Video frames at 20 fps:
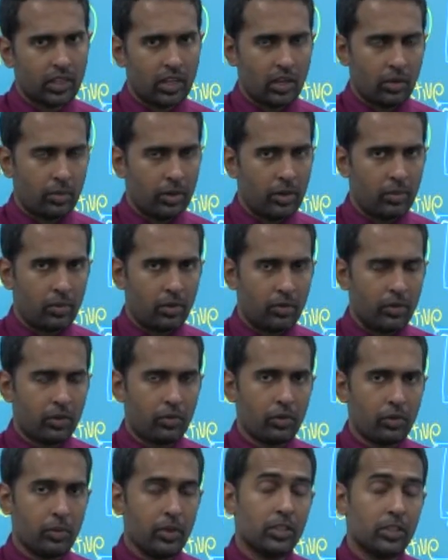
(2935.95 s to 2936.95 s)
They have made a profit
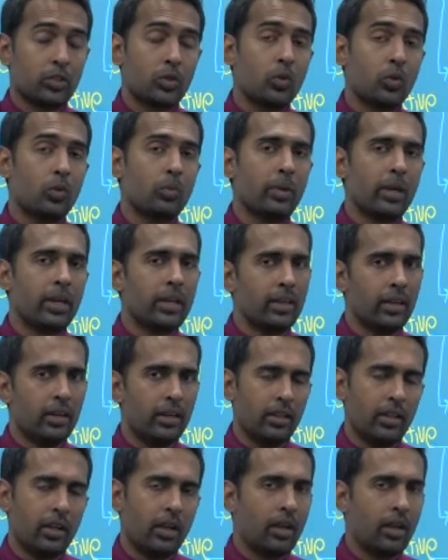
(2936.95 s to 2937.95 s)
of rupees 2
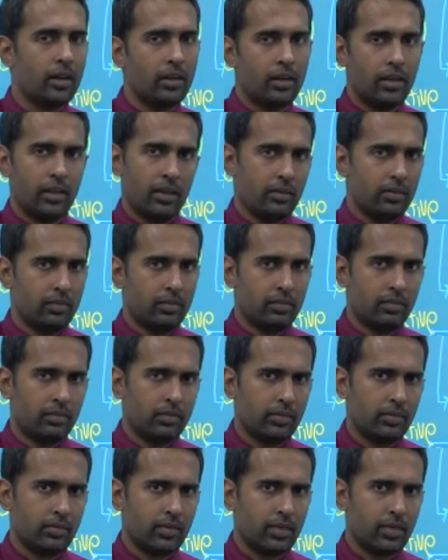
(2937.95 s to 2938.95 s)
million in the current year,
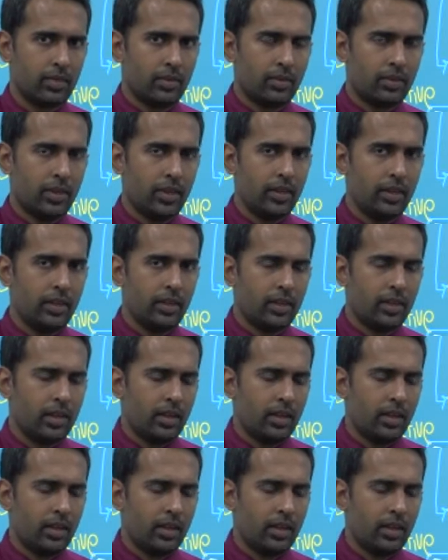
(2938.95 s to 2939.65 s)
right?